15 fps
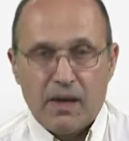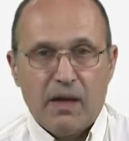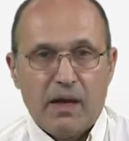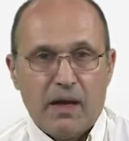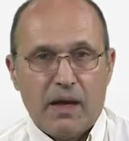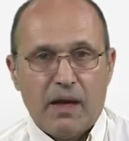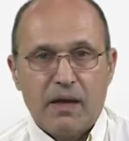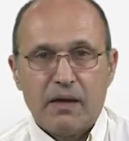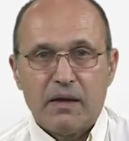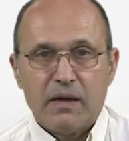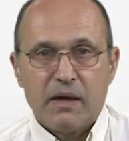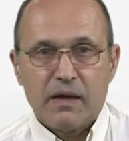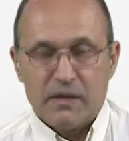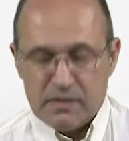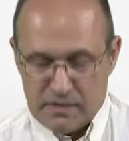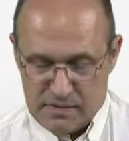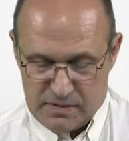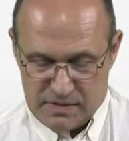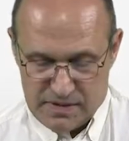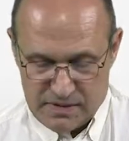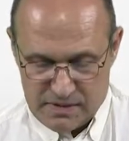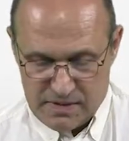In
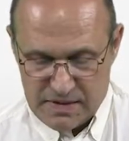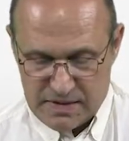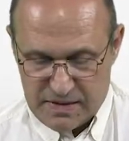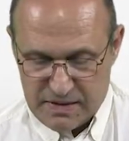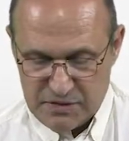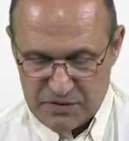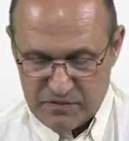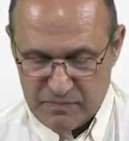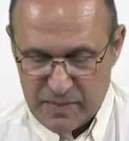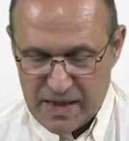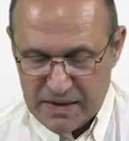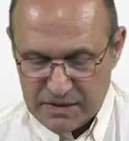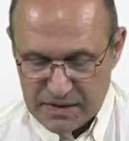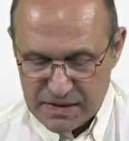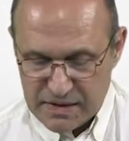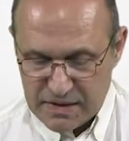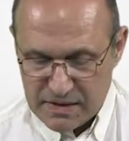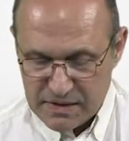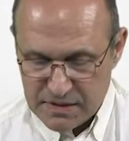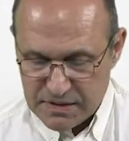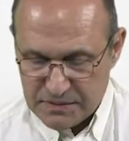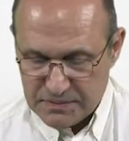the sense of
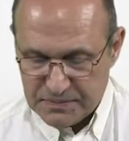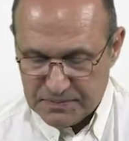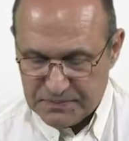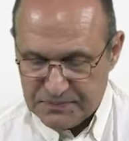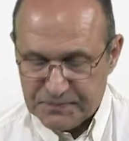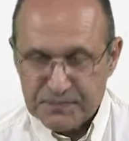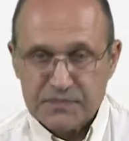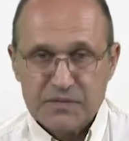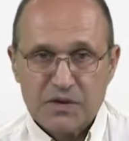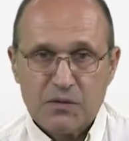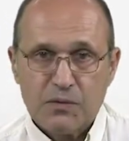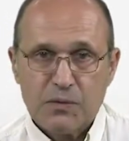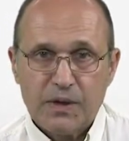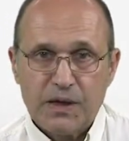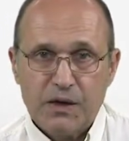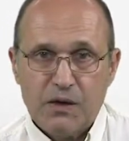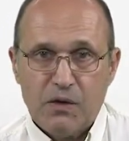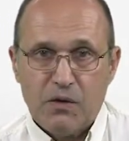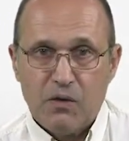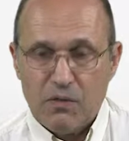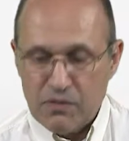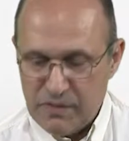matrices, we
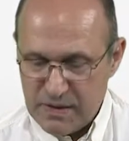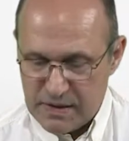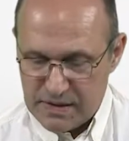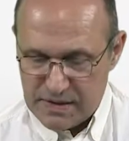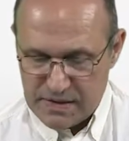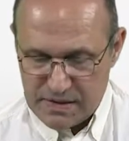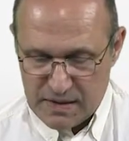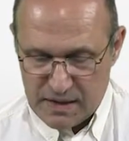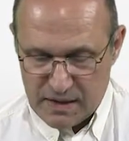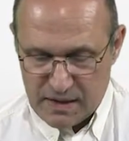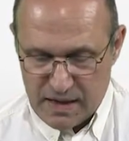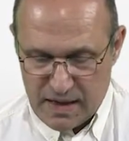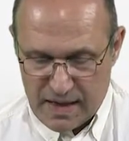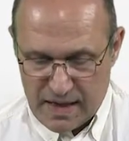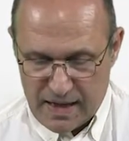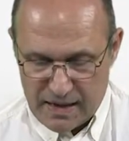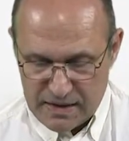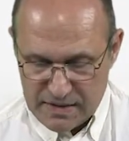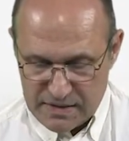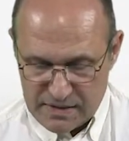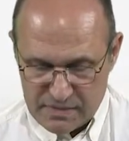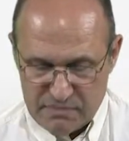know this
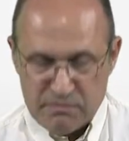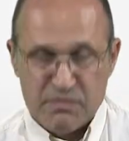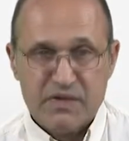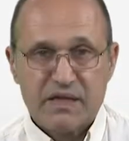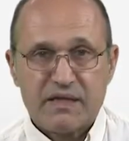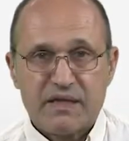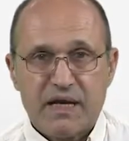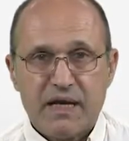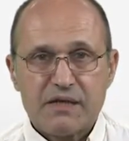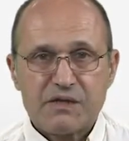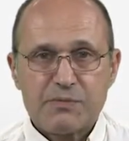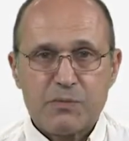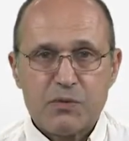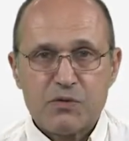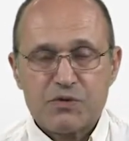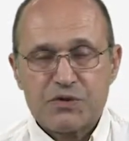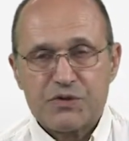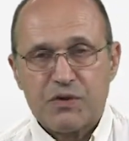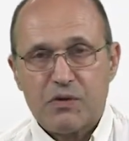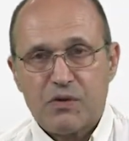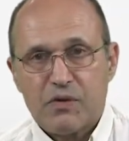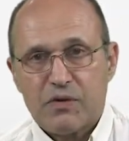as the transpose
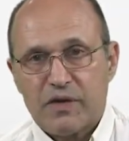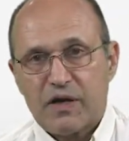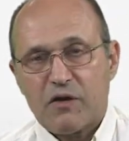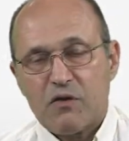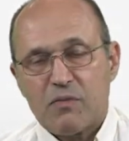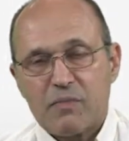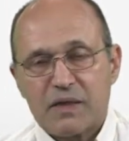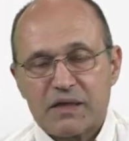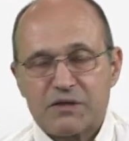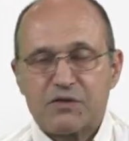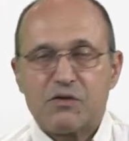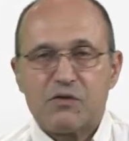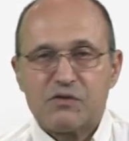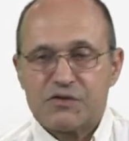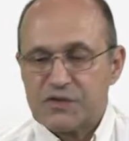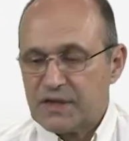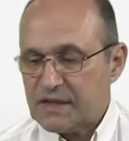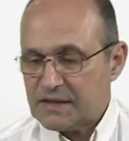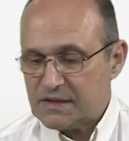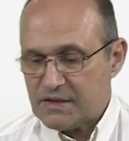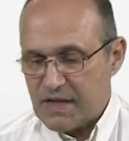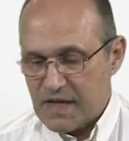or the complex
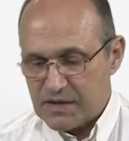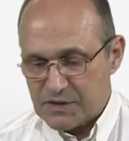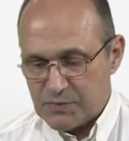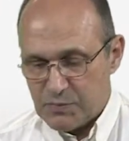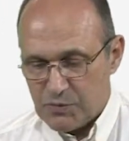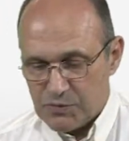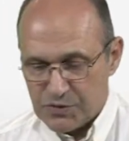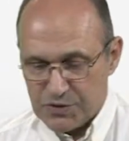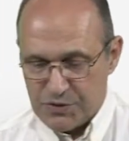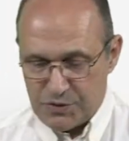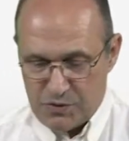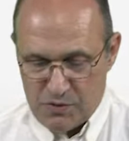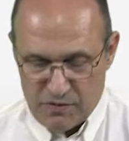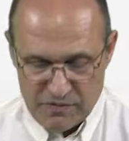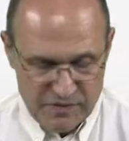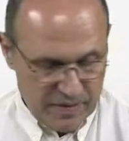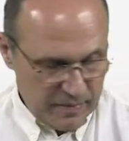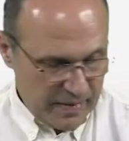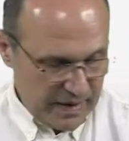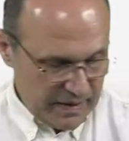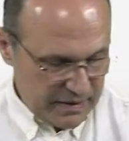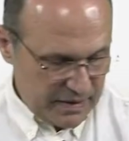conjugate transpose of the
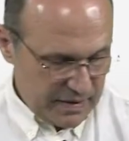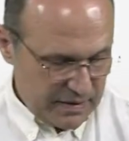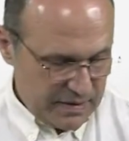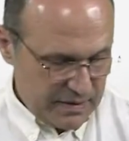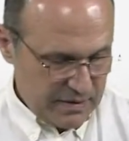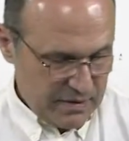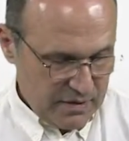matrix.